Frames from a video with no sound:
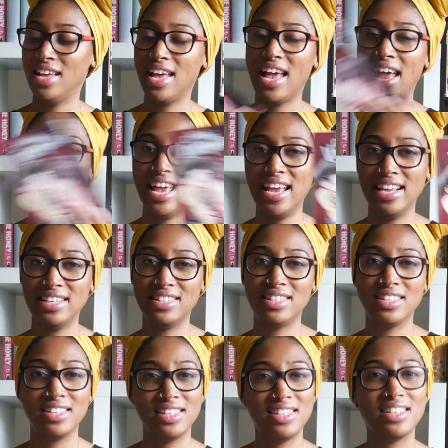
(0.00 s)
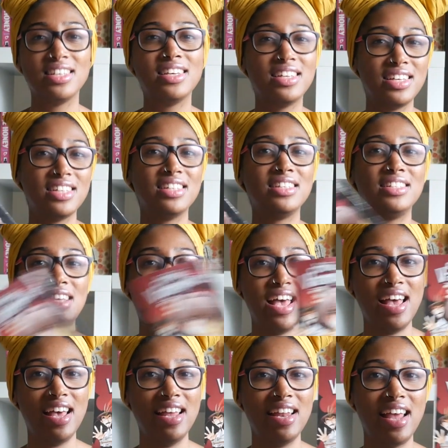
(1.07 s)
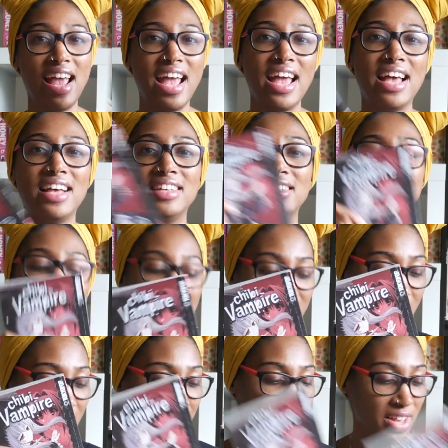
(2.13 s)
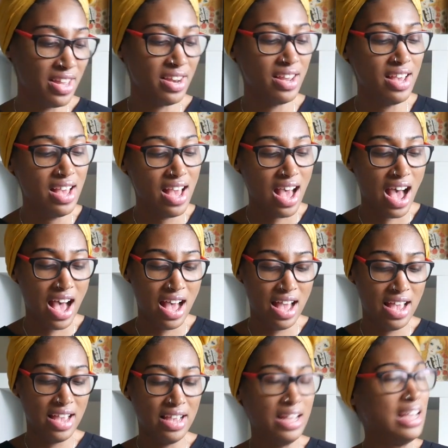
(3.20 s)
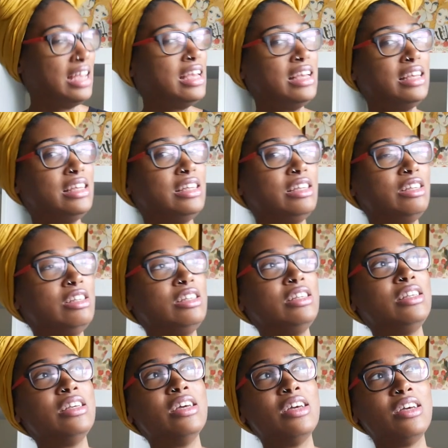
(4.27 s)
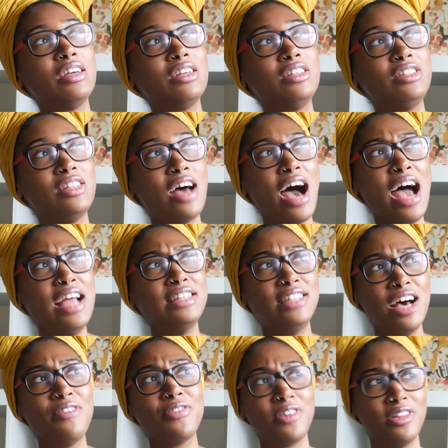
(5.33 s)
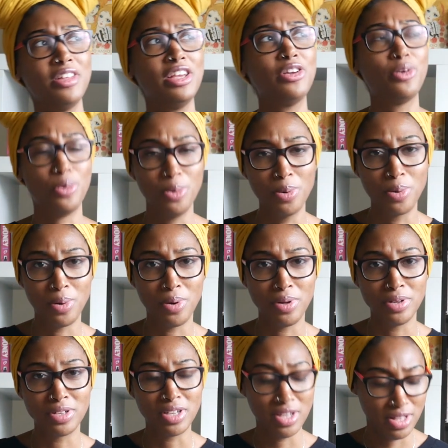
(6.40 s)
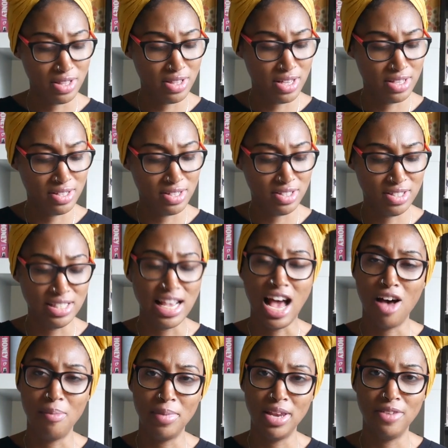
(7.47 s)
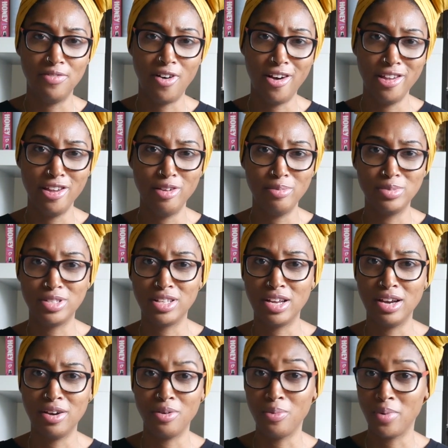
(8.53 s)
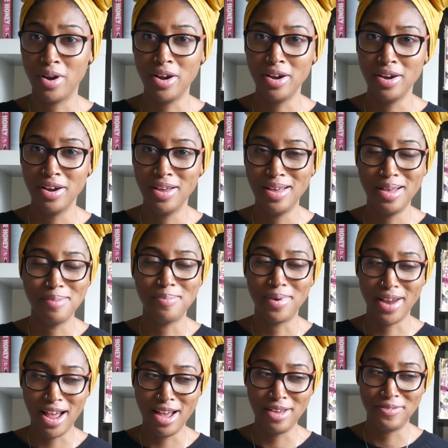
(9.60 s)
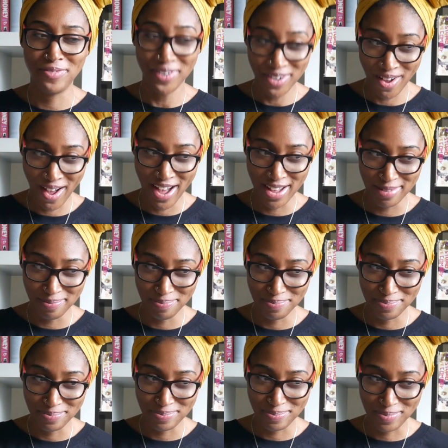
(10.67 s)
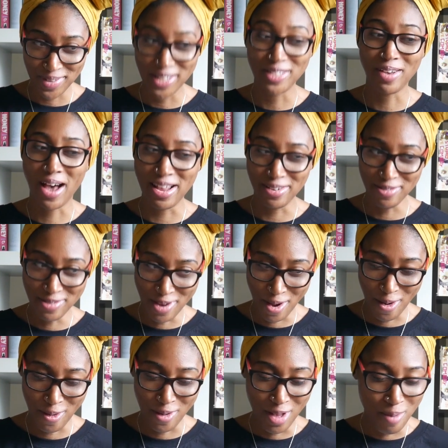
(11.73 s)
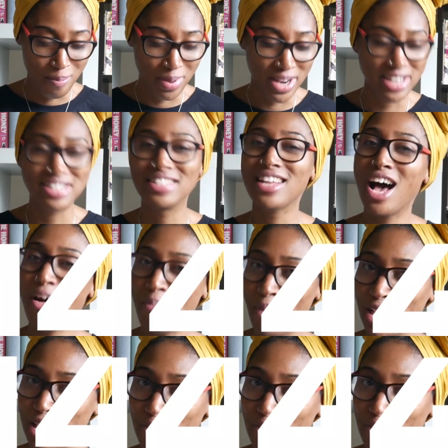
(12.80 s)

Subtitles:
8, 10, and 11. I definitely Googled this to see how many volumes there were, but I forgot, so I don't know. But it's not much